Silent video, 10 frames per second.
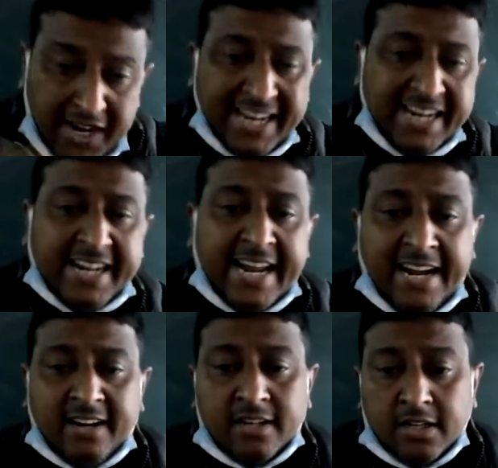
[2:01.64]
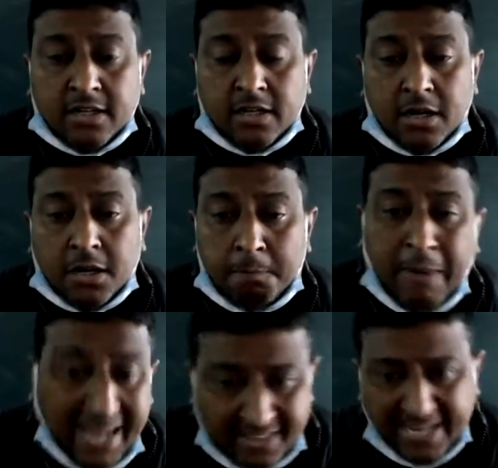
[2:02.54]
we needed,
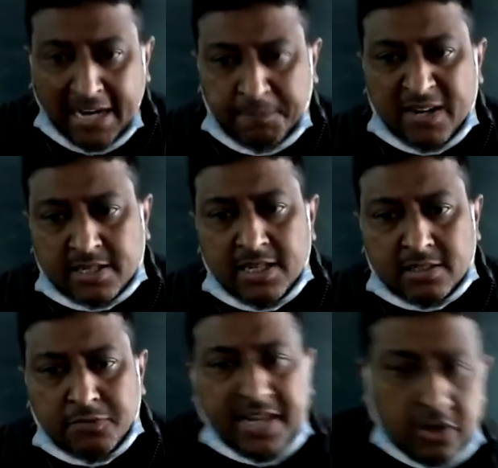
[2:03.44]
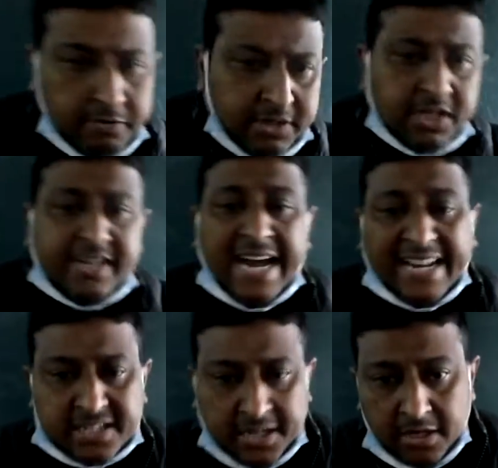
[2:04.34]
by that persons we are giving the
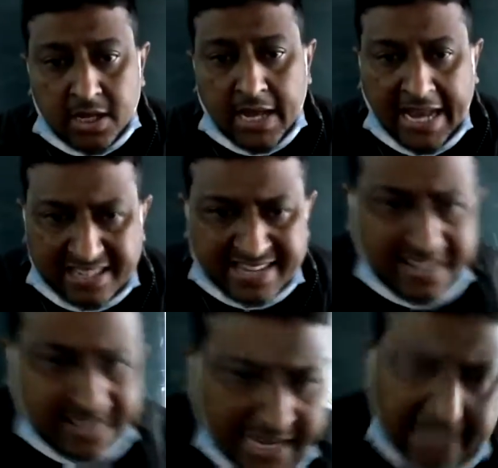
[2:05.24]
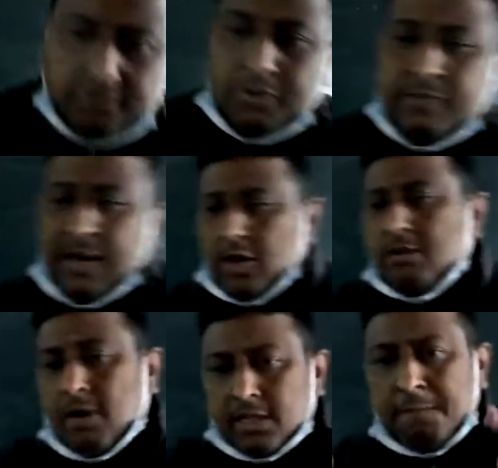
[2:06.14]
direction. As like that, we will
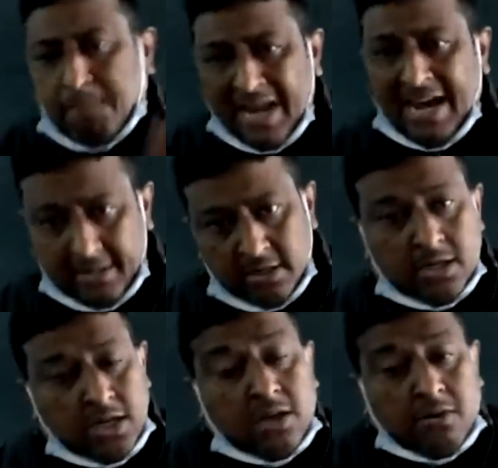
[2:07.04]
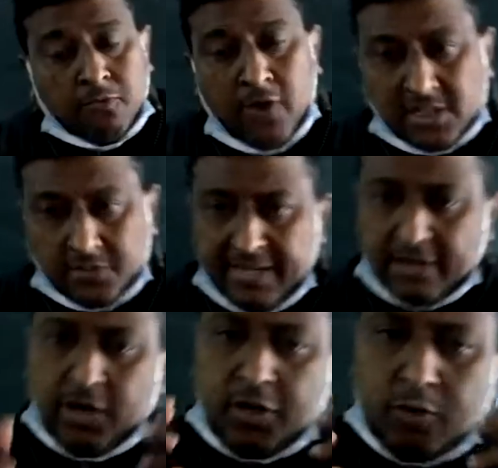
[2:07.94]
know what the plan. First we are
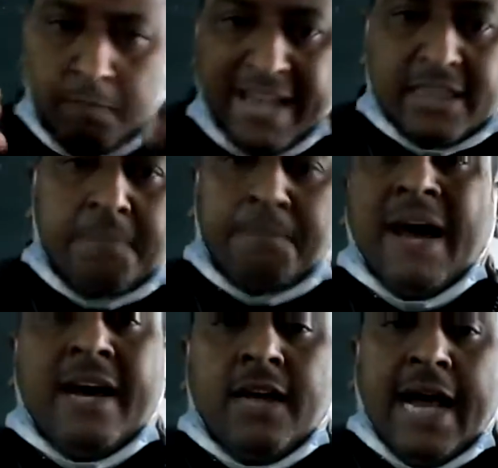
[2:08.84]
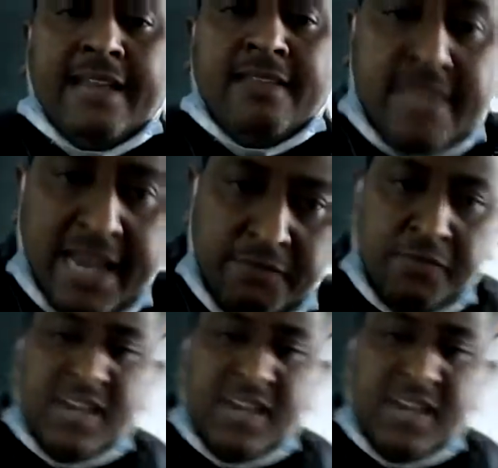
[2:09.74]
going to make the plan, and then